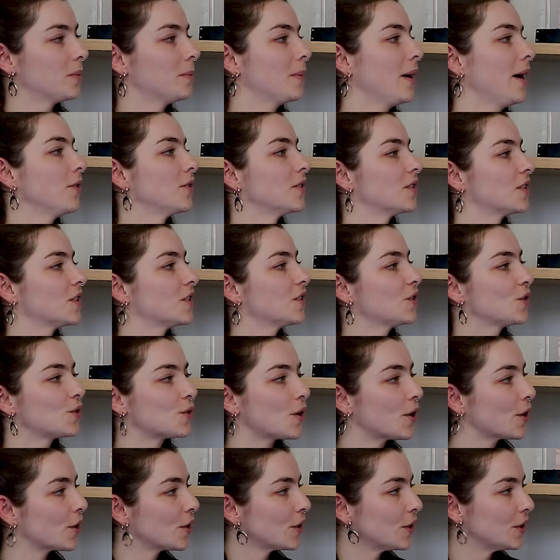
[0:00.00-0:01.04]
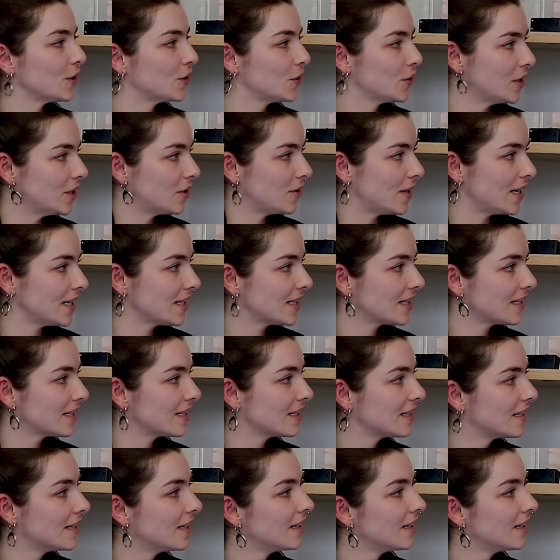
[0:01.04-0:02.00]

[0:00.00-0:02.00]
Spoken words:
mounts struggle to address?